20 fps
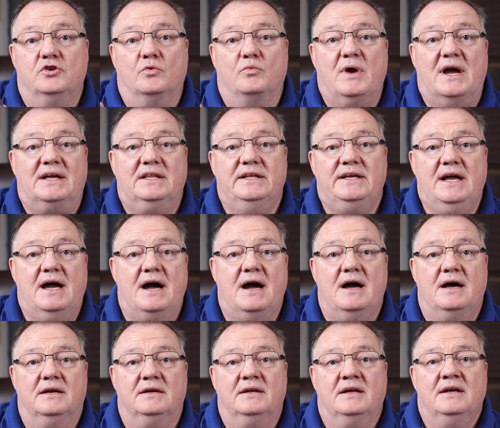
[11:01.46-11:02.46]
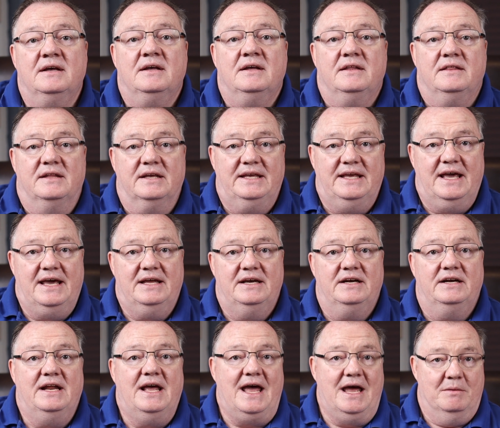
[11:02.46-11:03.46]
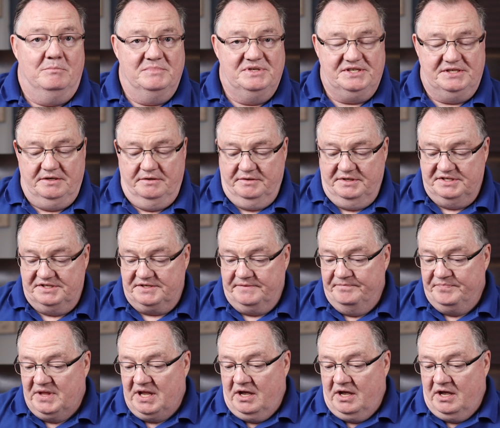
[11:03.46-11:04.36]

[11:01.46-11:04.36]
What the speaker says: directly on the Canon M series.